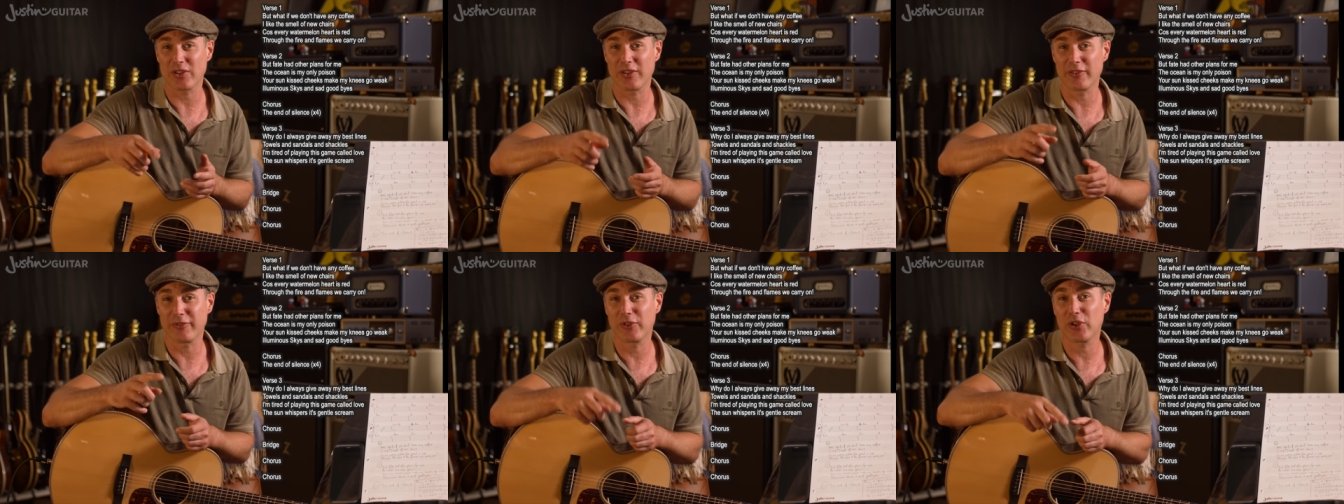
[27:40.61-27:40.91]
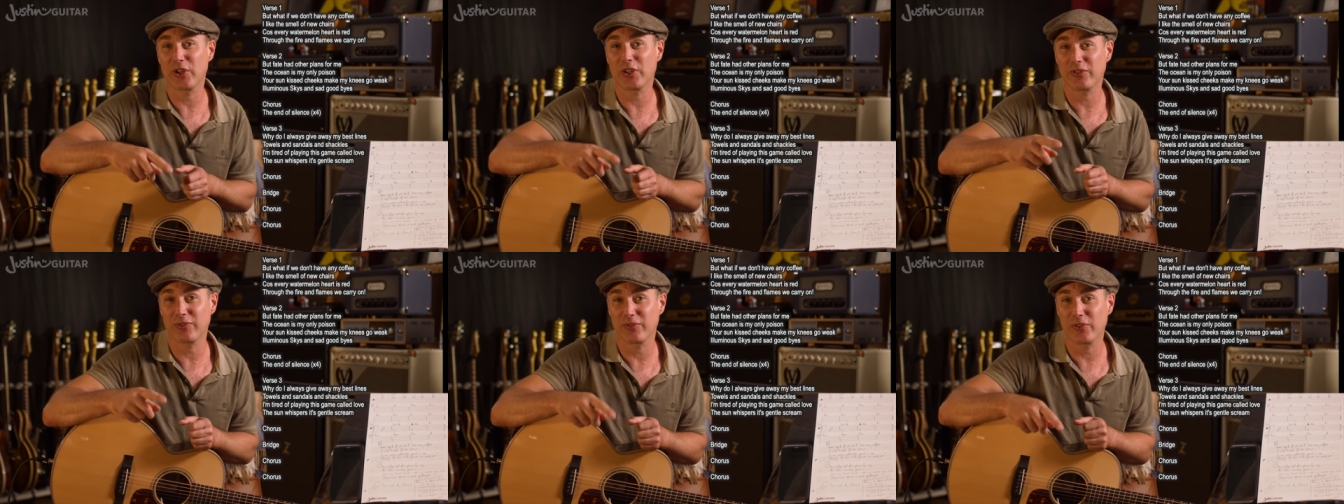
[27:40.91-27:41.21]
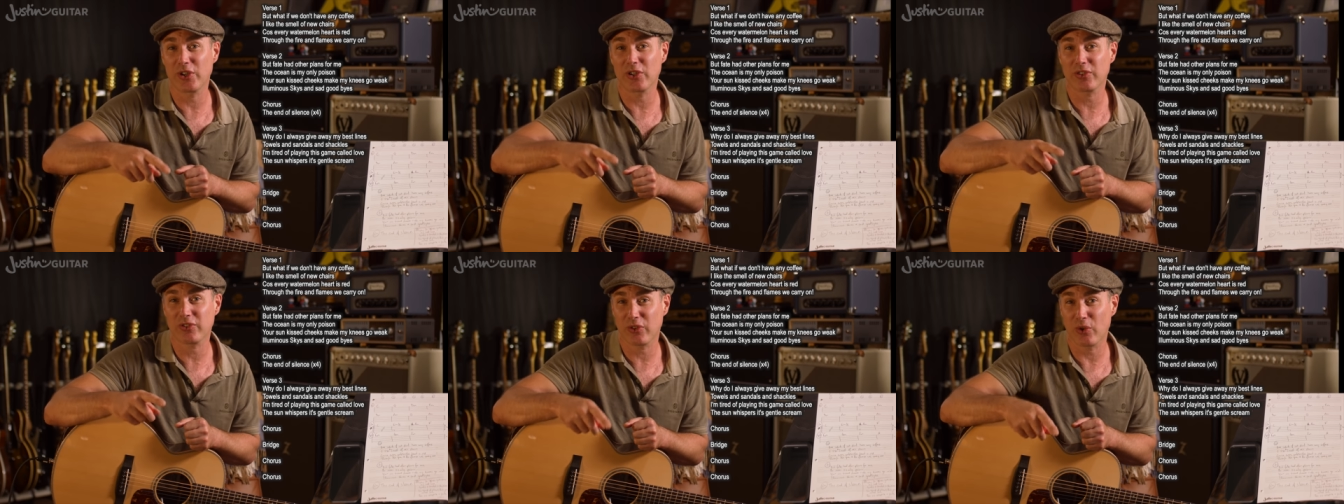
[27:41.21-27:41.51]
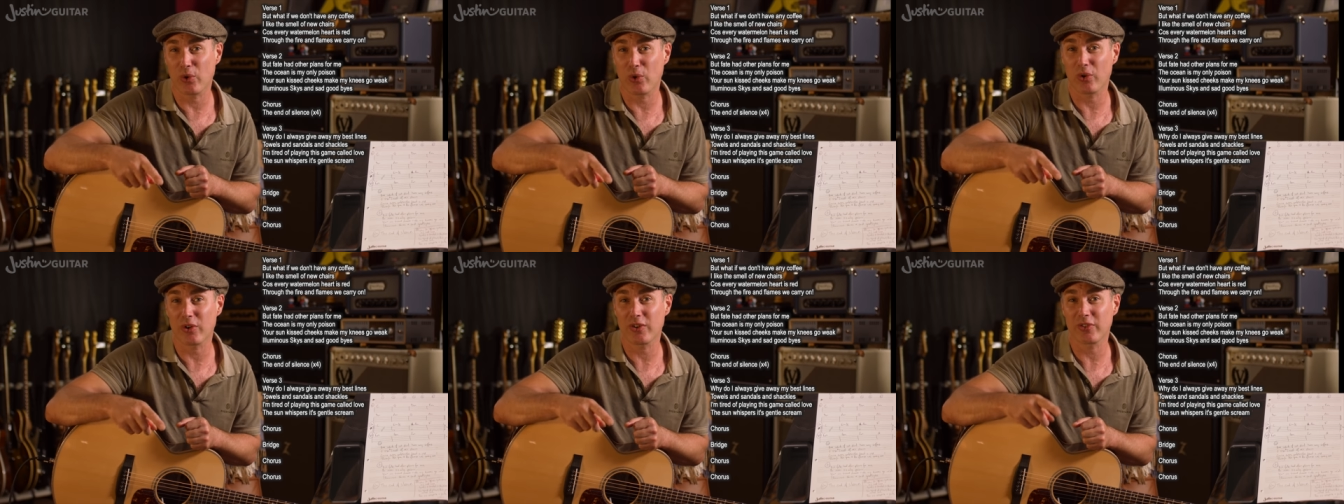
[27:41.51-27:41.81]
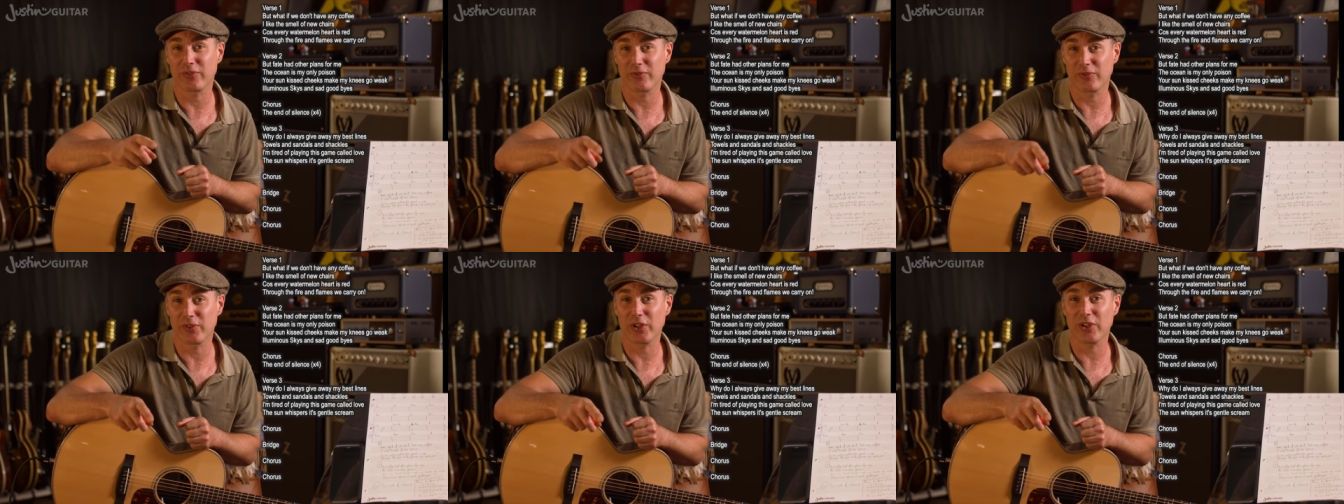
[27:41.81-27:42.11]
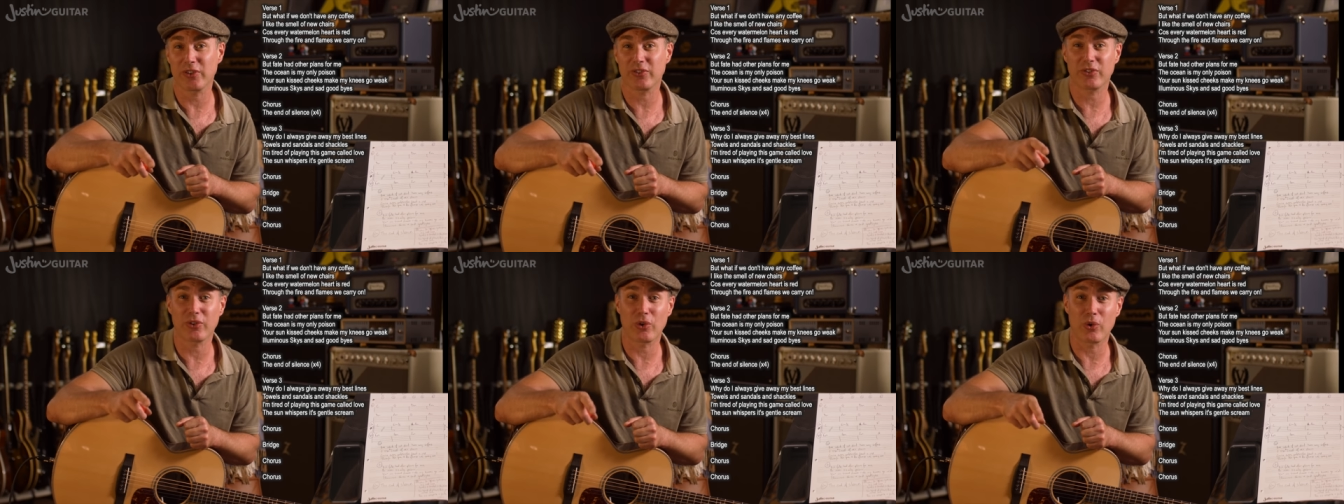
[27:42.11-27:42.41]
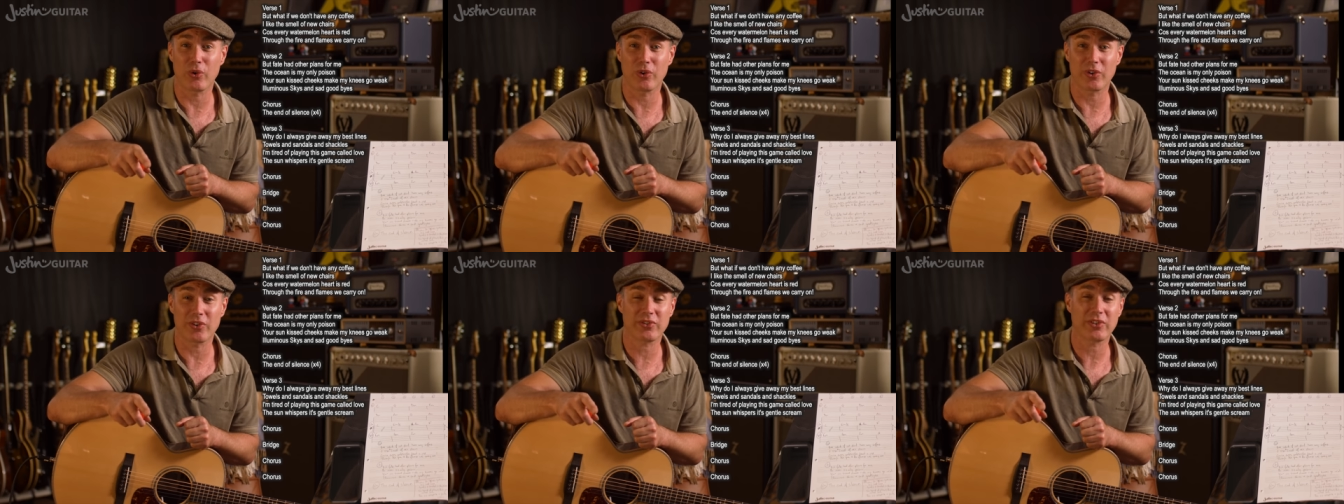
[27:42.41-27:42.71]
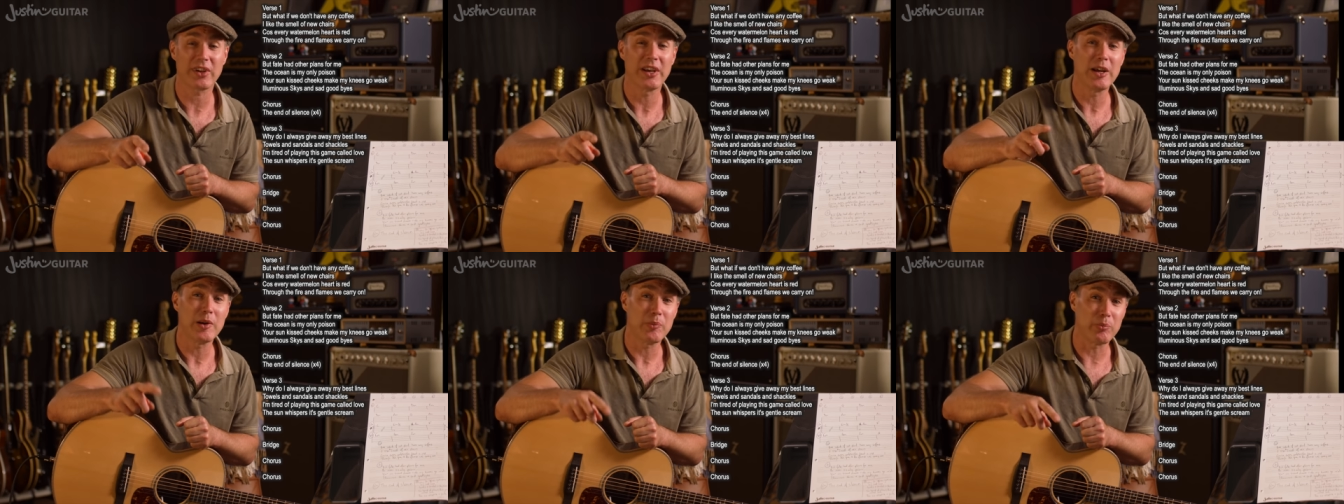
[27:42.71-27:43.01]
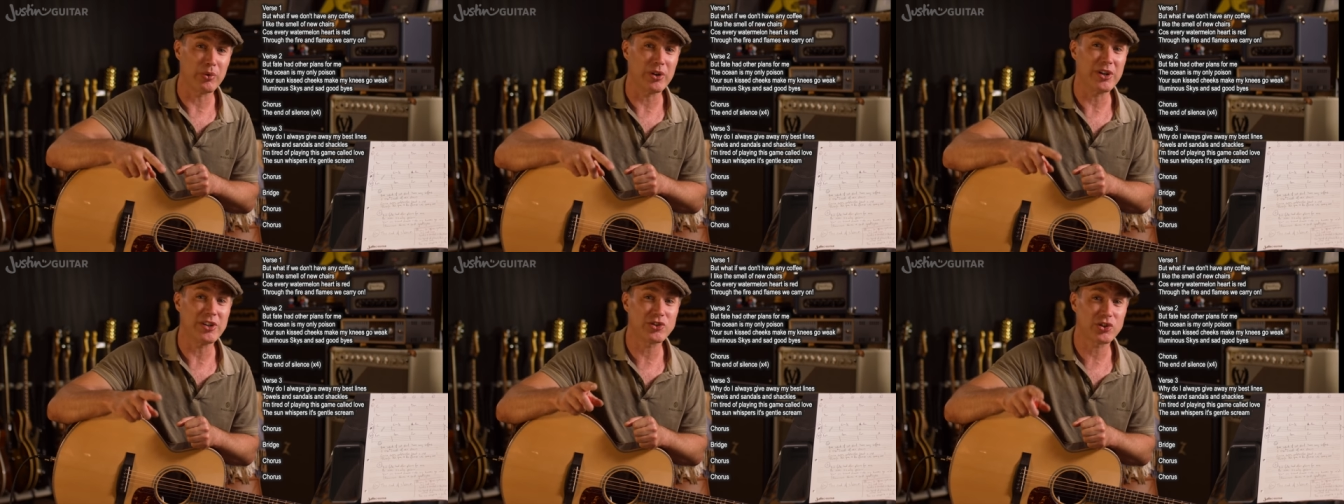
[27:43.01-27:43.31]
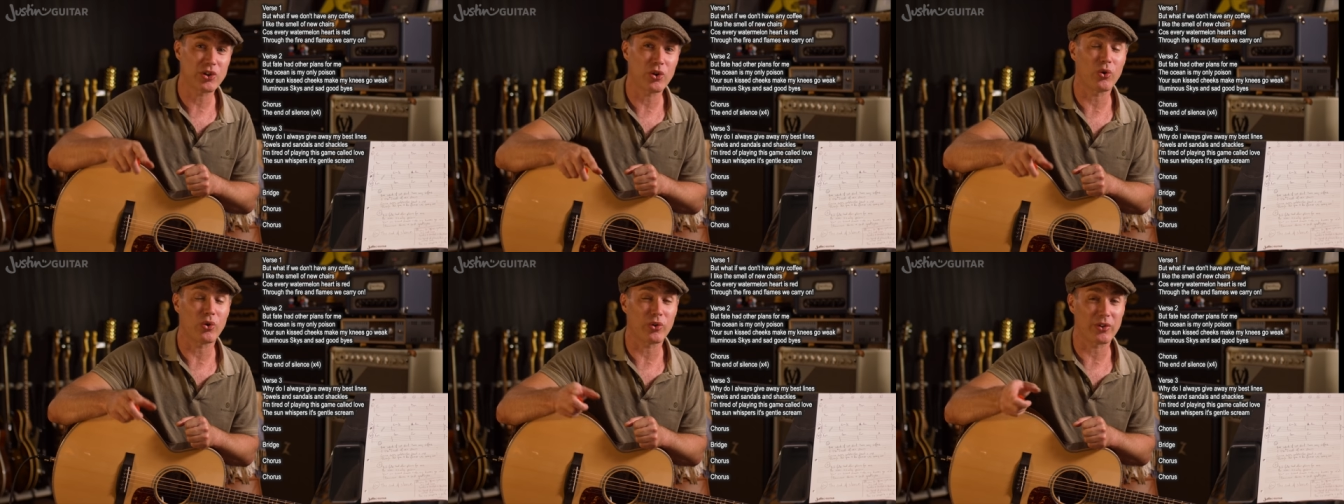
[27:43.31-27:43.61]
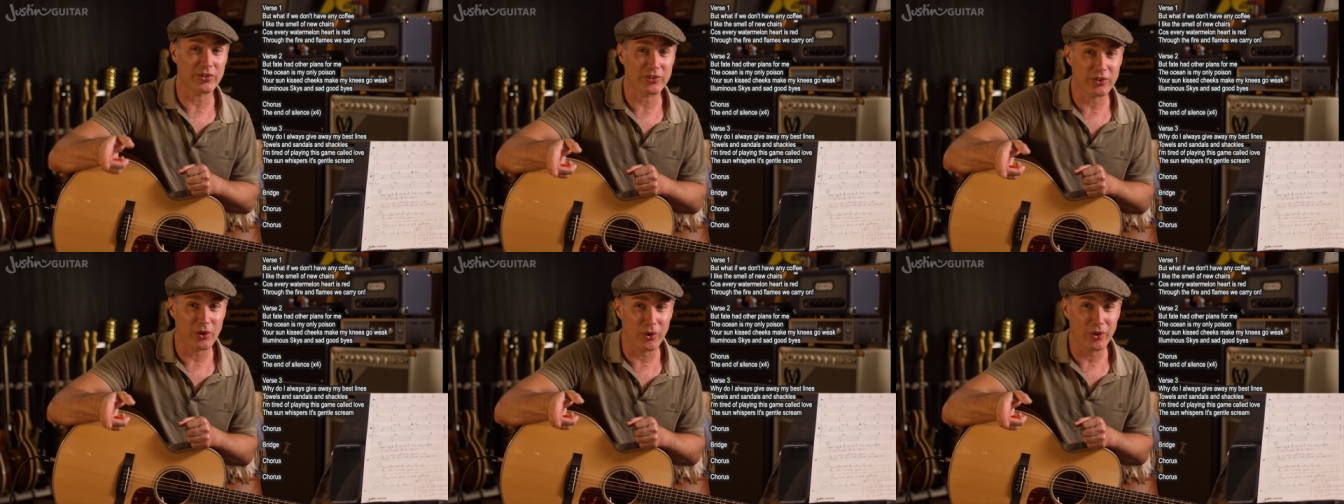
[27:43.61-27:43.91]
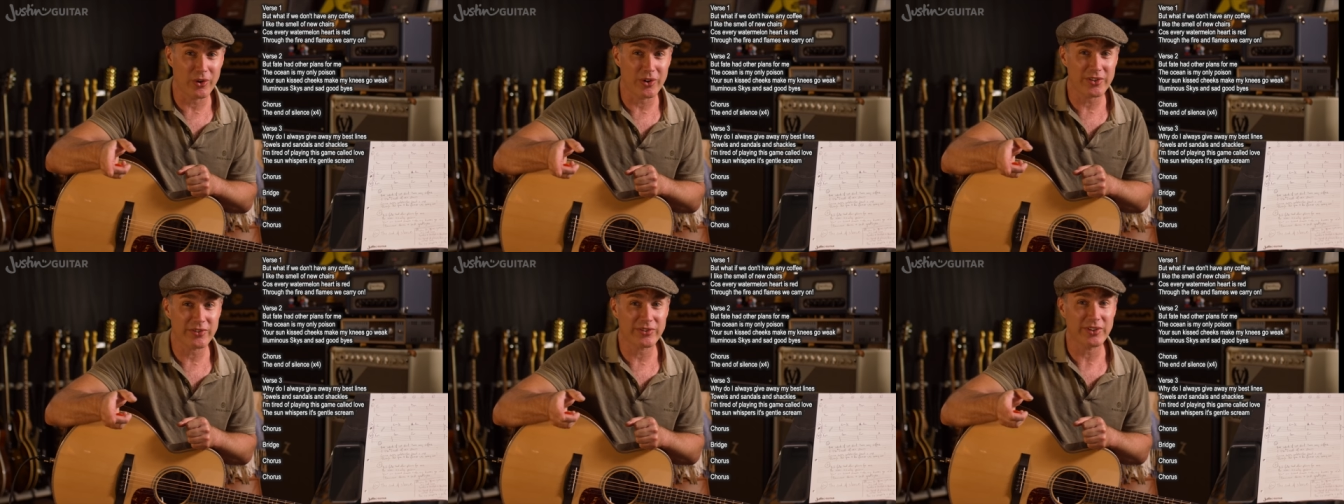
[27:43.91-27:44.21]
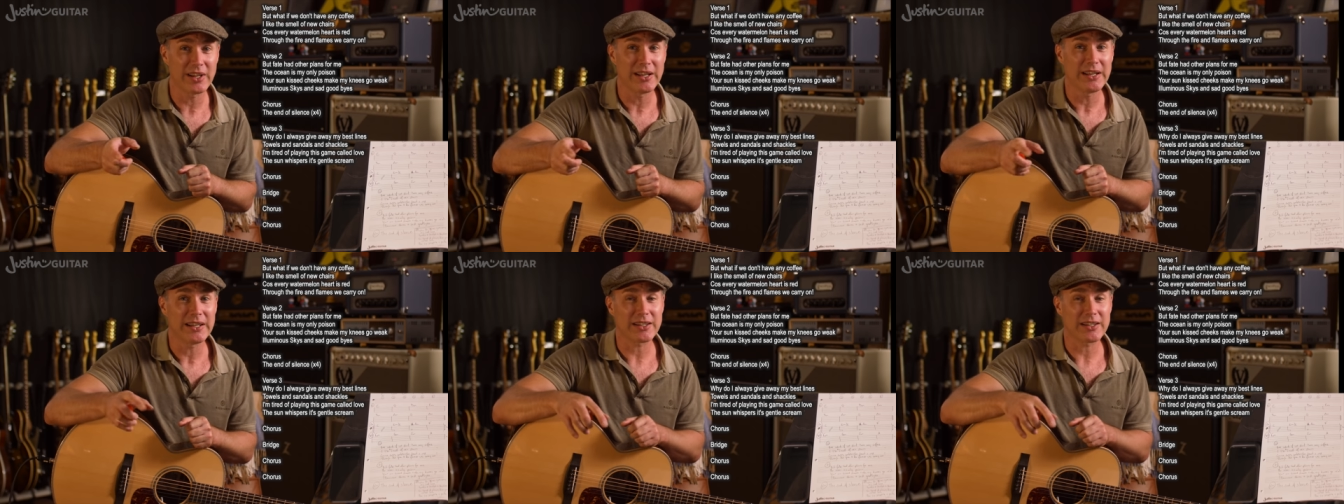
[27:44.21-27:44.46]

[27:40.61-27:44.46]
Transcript: the verse, verse, chorus, verse, chorus, bridge, chorus, chorus,